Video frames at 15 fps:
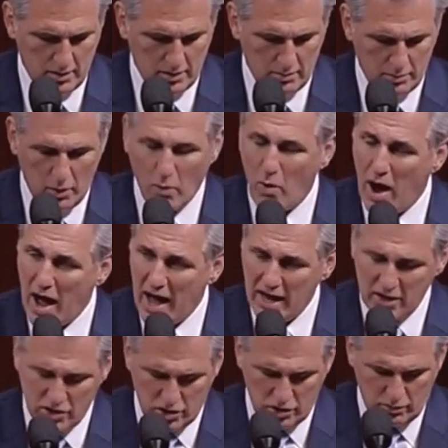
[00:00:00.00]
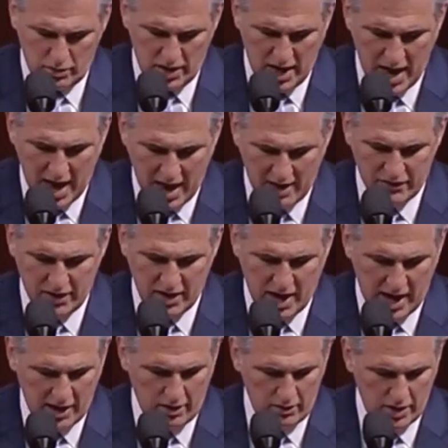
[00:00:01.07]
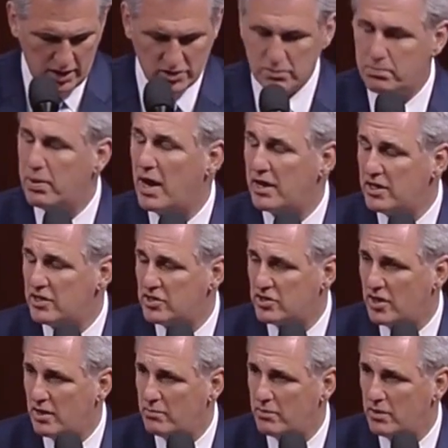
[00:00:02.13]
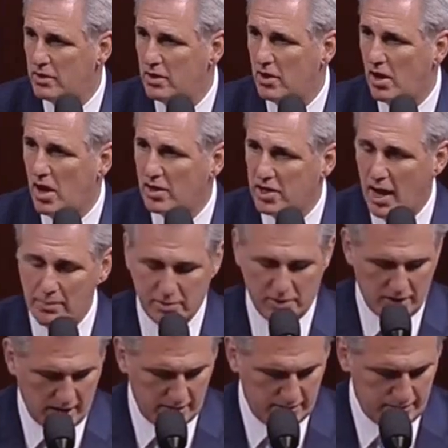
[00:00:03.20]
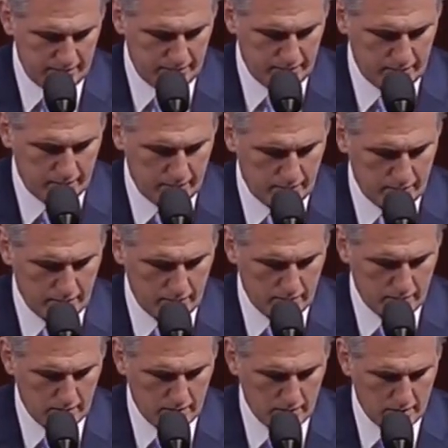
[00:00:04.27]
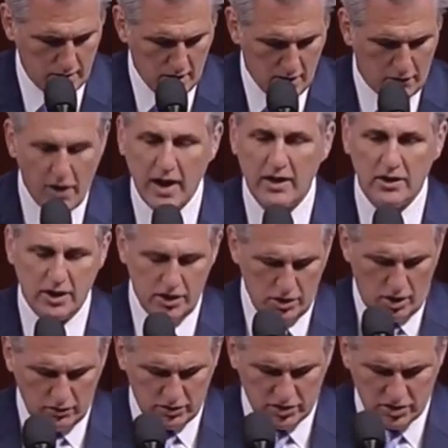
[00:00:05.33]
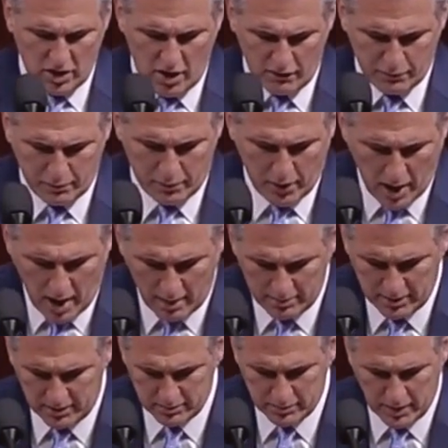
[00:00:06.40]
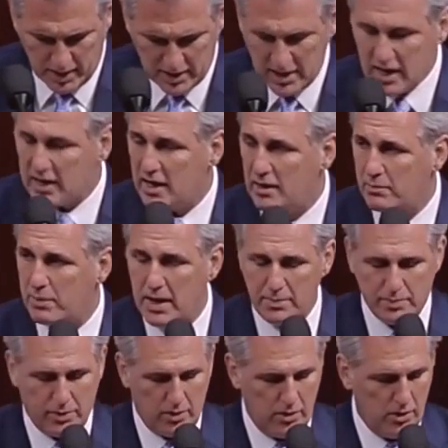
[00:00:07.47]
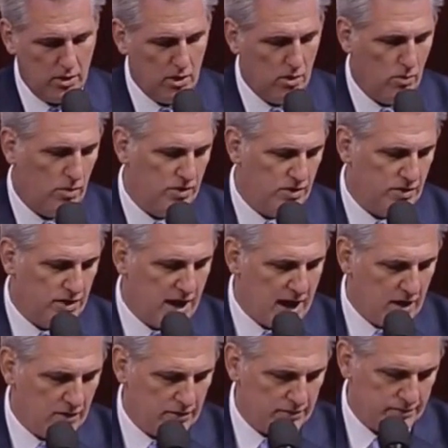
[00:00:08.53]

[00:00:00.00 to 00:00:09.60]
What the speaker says: But why should we have the IRS punish them on top of that? Frankly, you don't solve problems by kicking people when they're down.